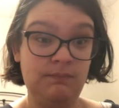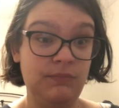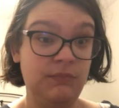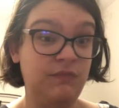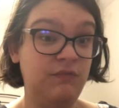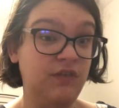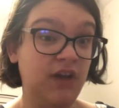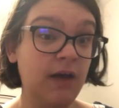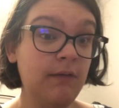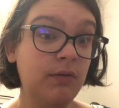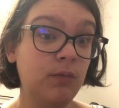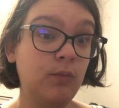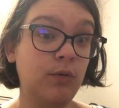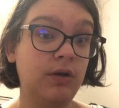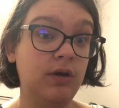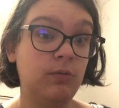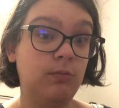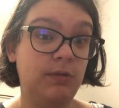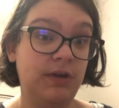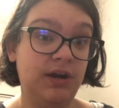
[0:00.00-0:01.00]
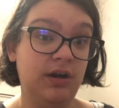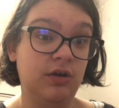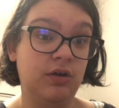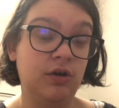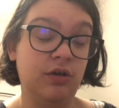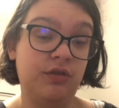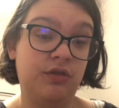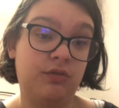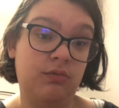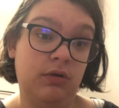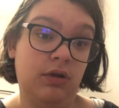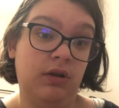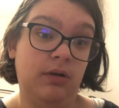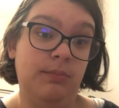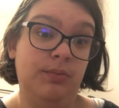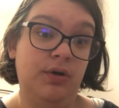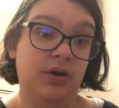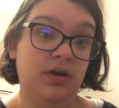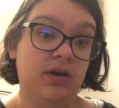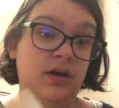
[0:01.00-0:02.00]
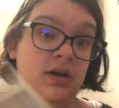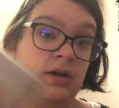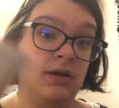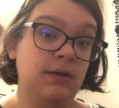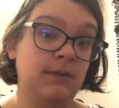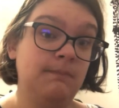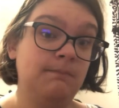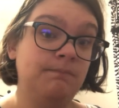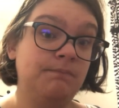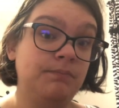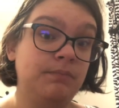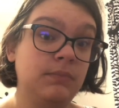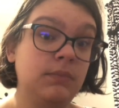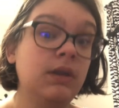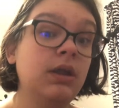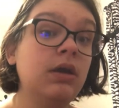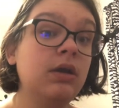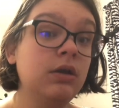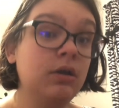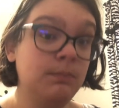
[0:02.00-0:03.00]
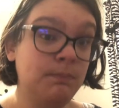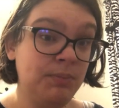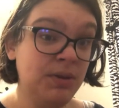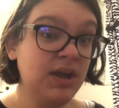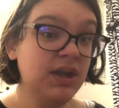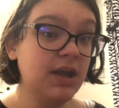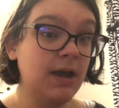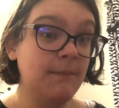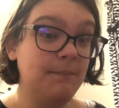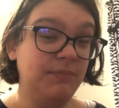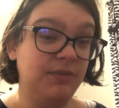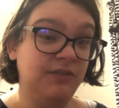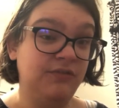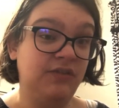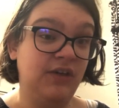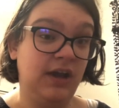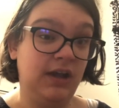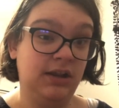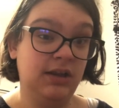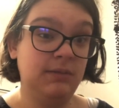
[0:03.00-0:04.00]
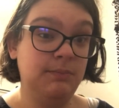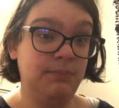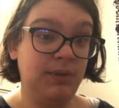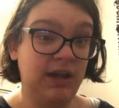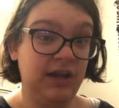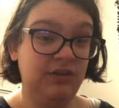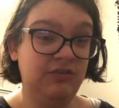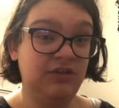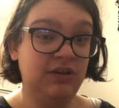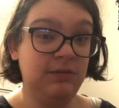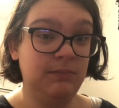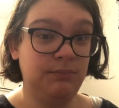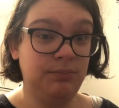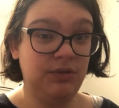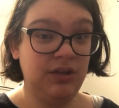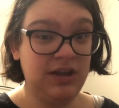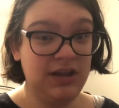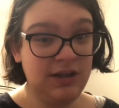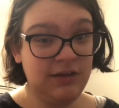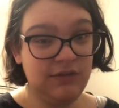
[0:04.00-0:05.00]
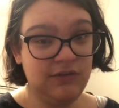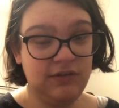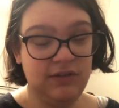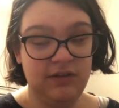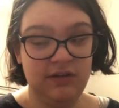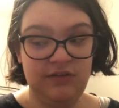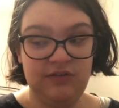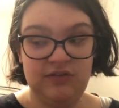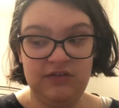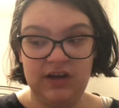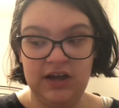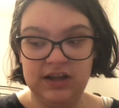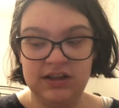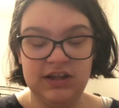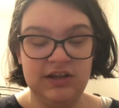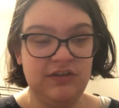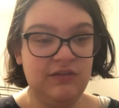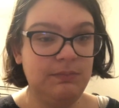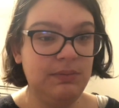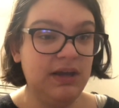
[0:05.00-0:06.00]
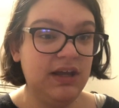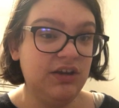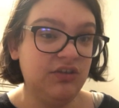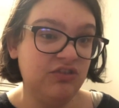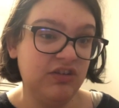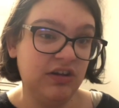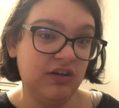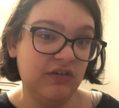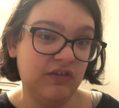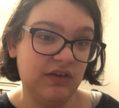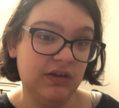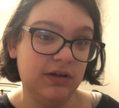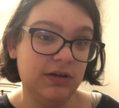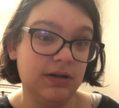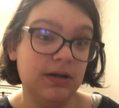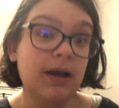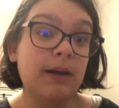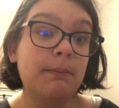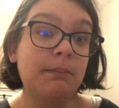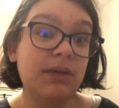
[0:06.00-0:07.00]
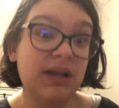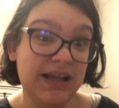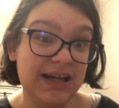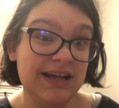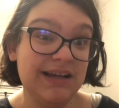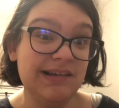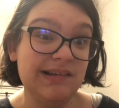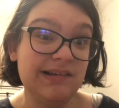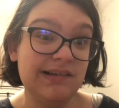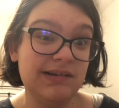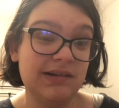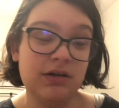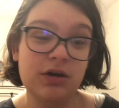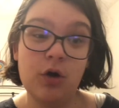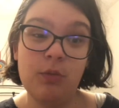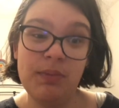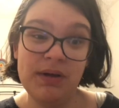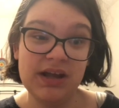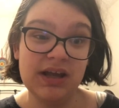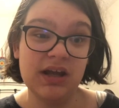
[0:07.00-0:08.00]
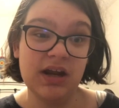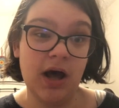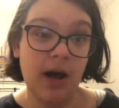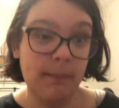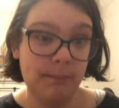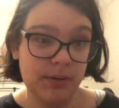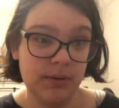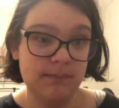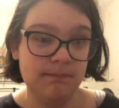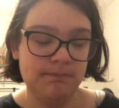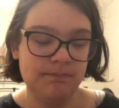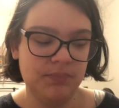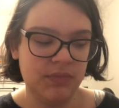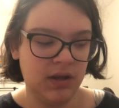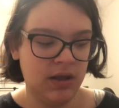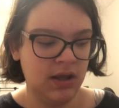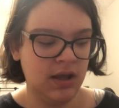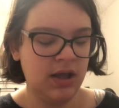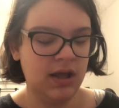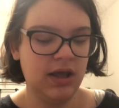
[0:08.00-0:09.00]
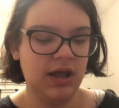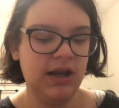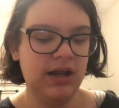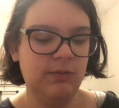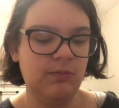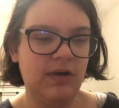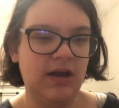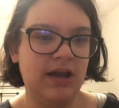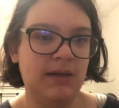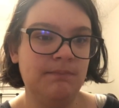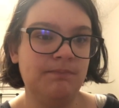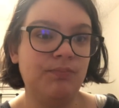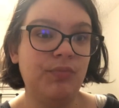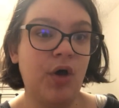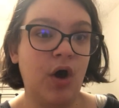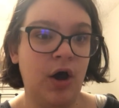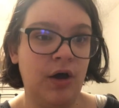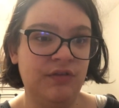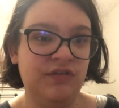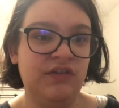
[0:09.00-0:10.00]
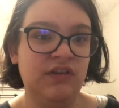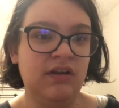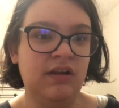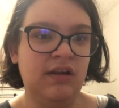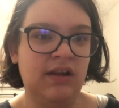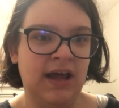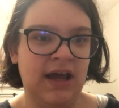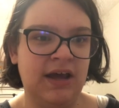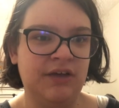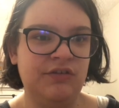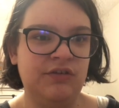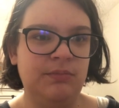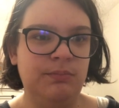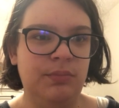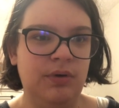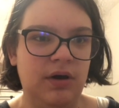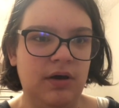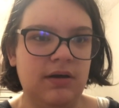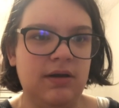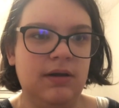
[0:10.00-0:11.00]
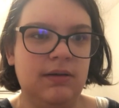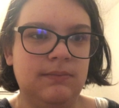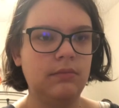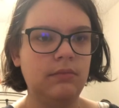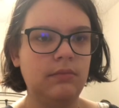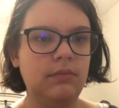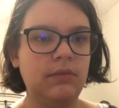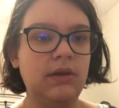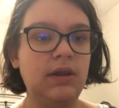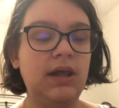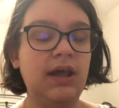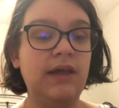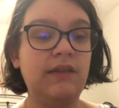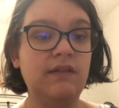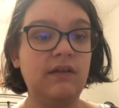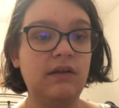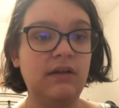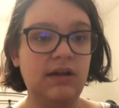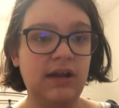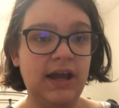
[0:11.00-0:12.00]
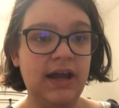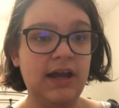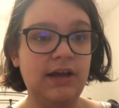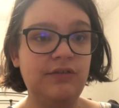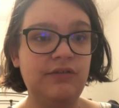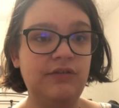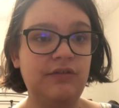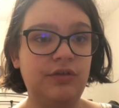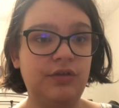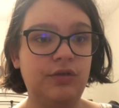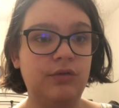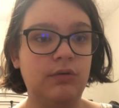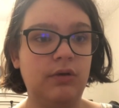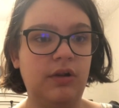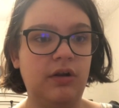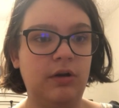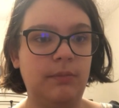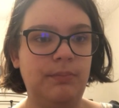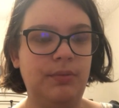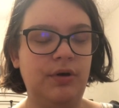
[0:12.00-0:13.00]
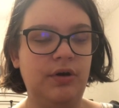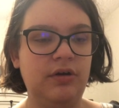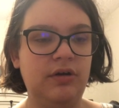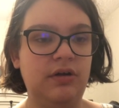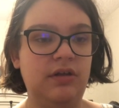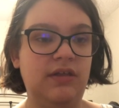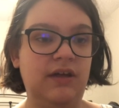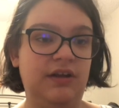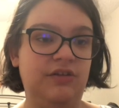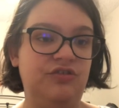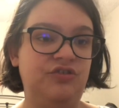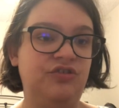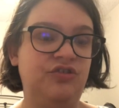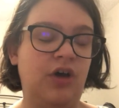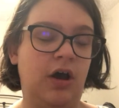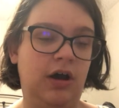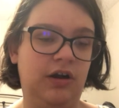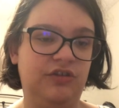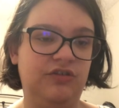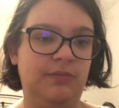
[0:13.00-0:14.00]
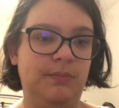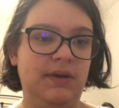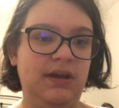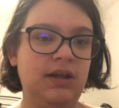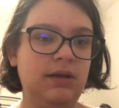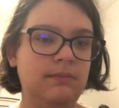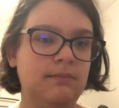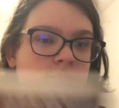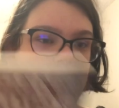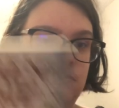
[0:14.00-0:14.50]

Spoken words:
if you ever want to read a good thriller book, pick up The Silent Patient, please. The Silent Patient, please. Go pick it up. Anyway, on to the last book. And the last thriller book that shocked me,